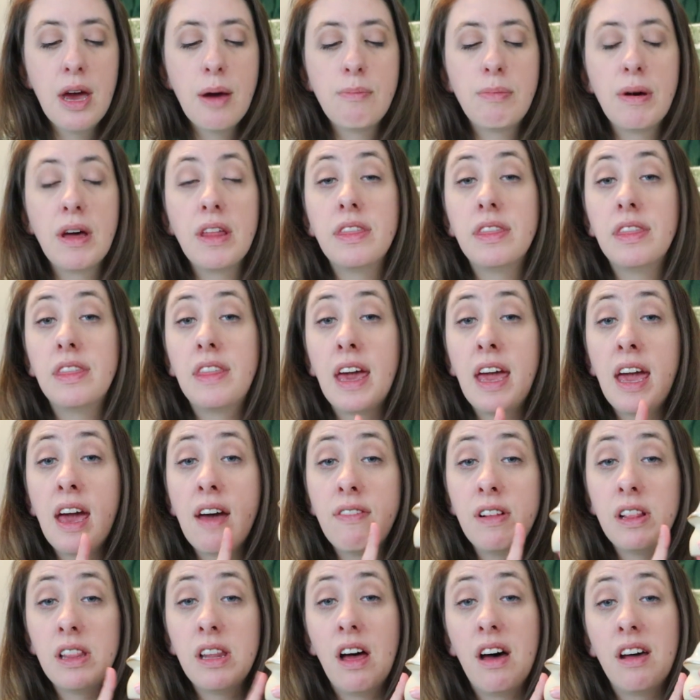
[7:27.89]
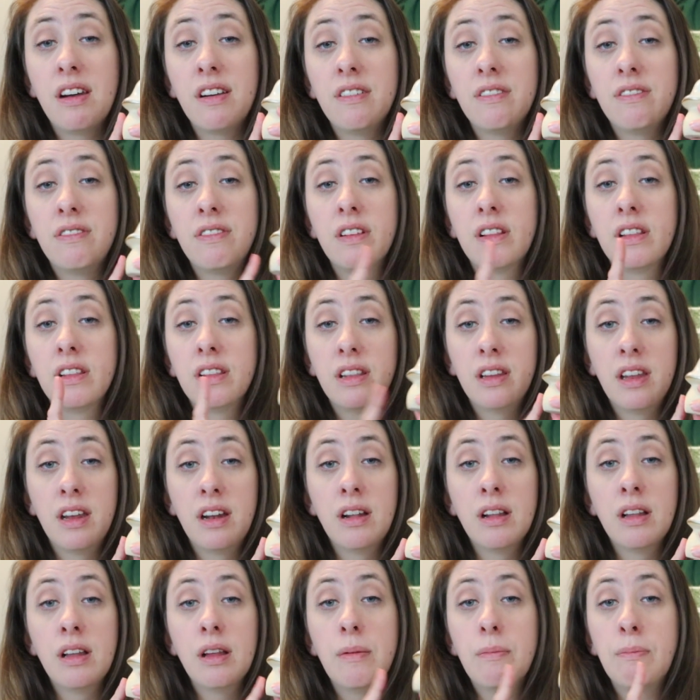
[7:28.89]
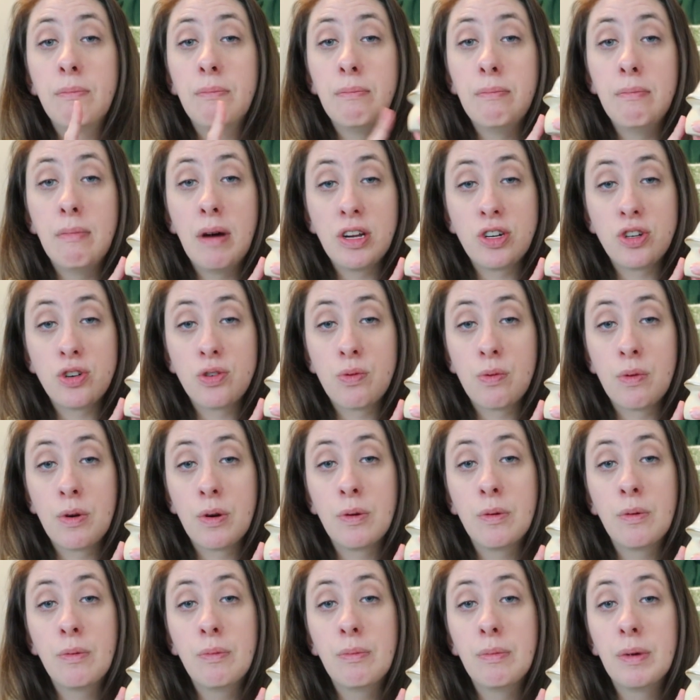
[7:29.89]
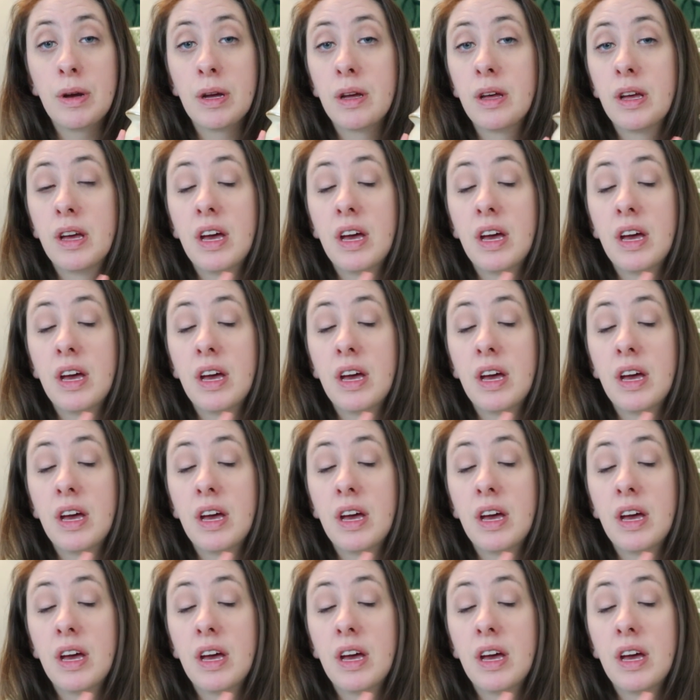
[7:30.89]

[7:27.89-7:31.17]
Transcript: But they have a lot of little mushroom